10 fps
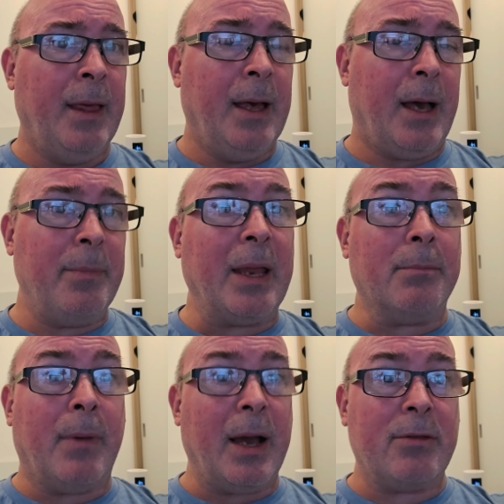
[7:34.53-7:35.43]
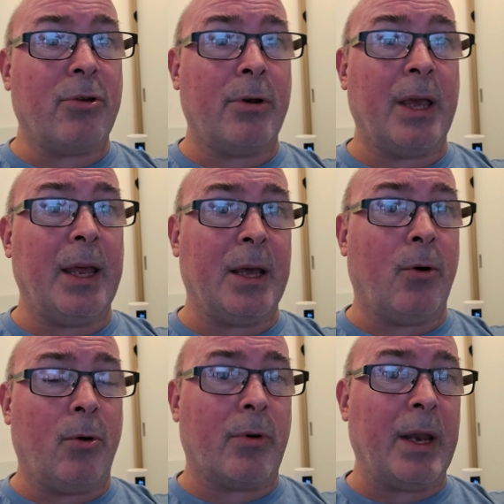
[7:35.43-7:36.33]
I mean, my 3080
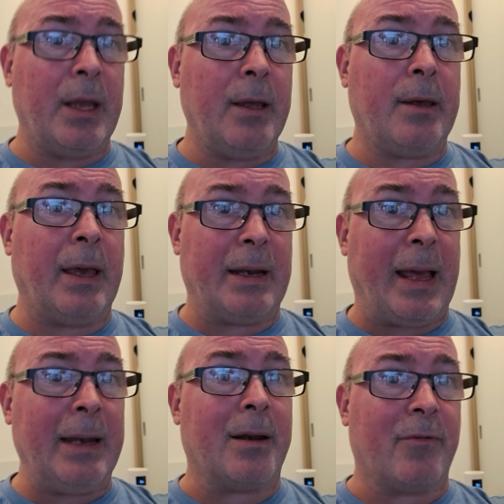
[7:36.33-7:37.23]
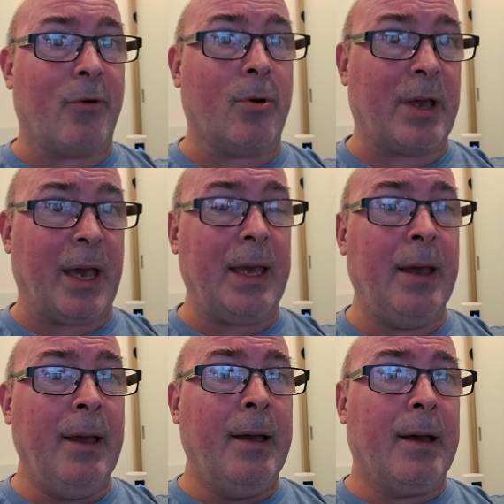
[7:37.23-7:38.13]
already can handle 4K,
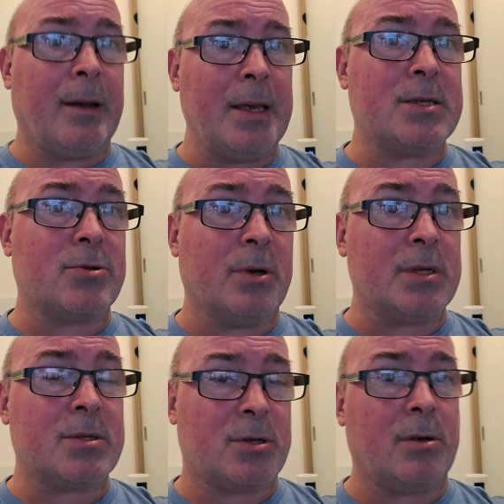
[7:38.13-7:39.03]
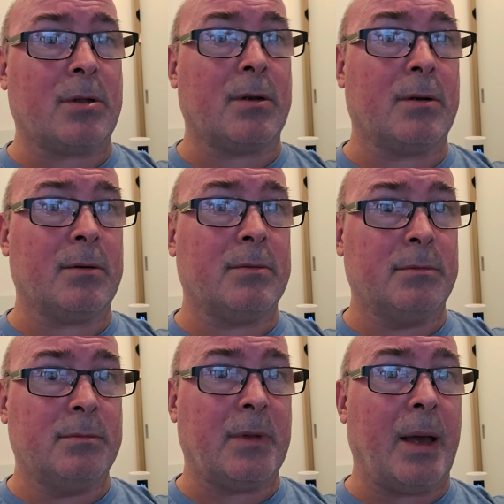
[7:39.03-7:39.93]
at least to a certain
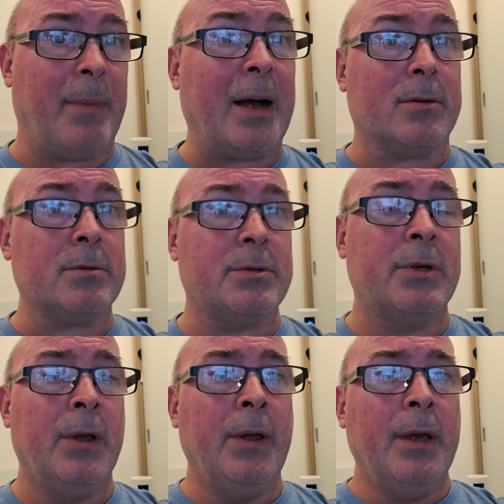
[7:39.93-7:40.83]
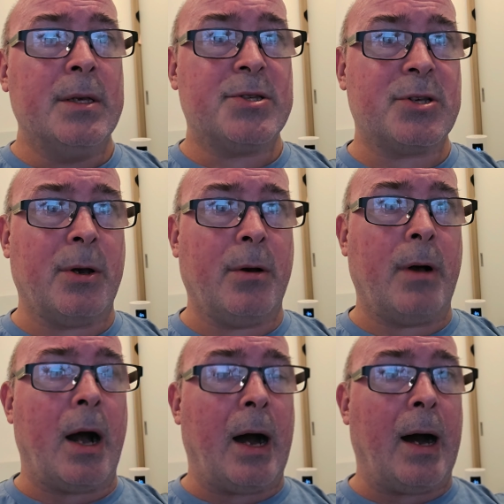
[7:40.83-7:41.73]
amount.
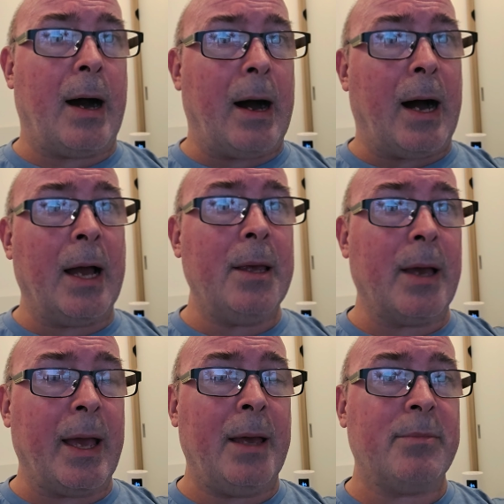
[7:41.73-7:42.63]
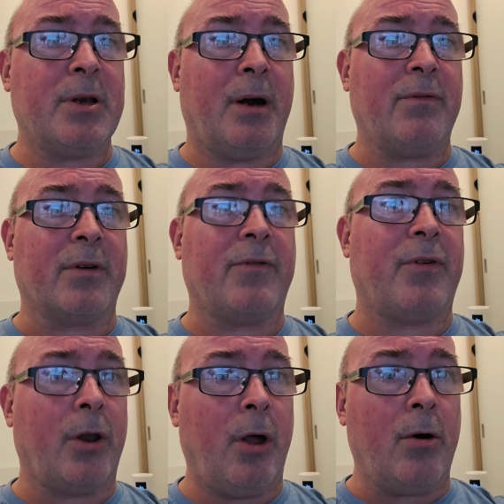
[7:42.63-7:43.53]
So I am covered for
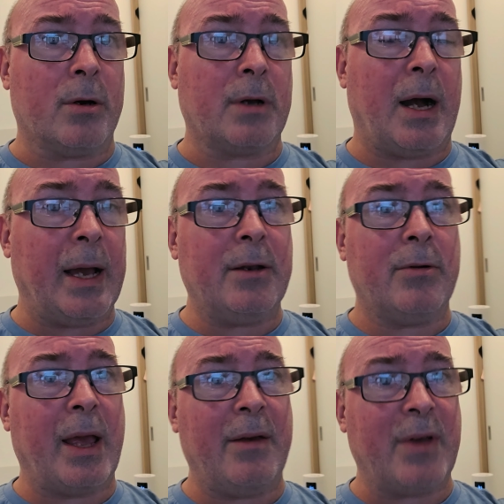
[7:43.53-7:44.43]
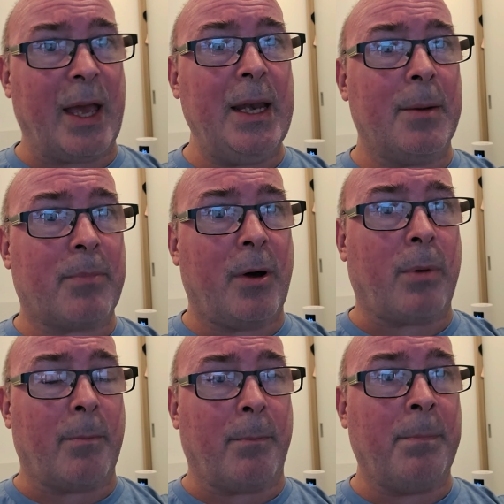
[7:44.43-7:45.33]
long. I don't have any problem.